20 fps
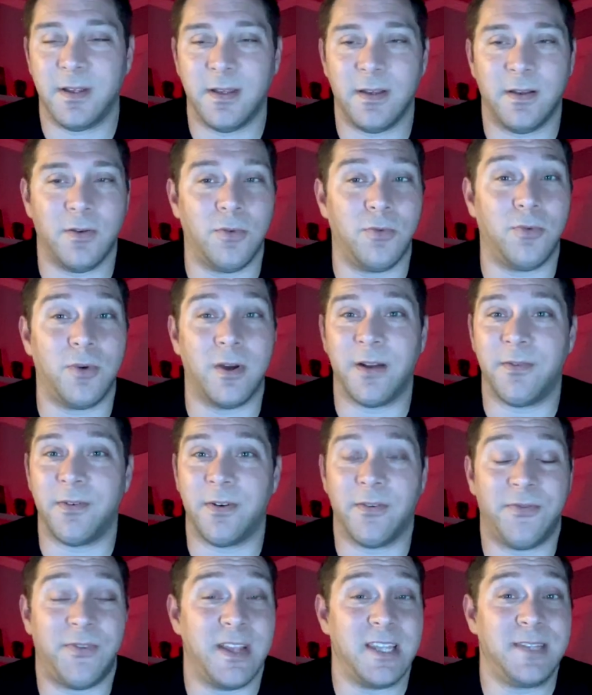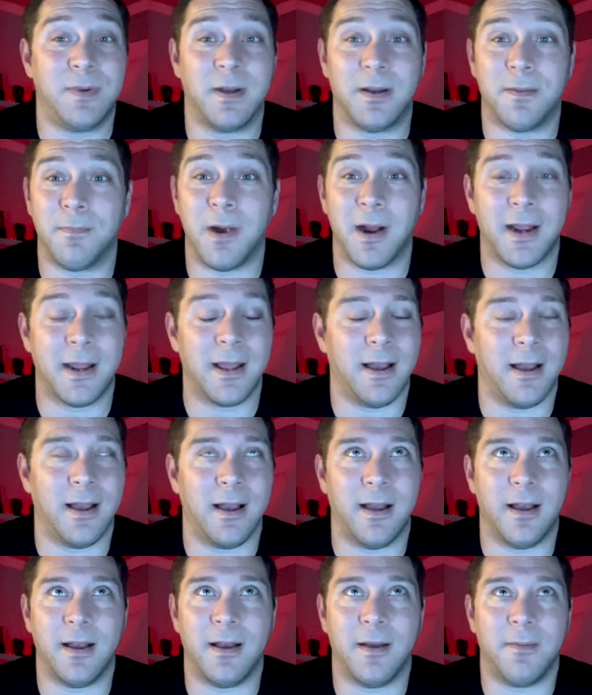whatever, Facebook
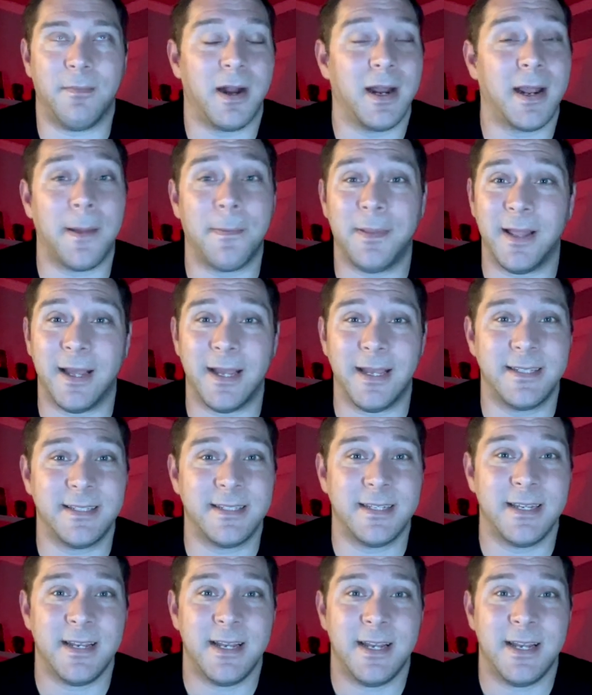Marketplace,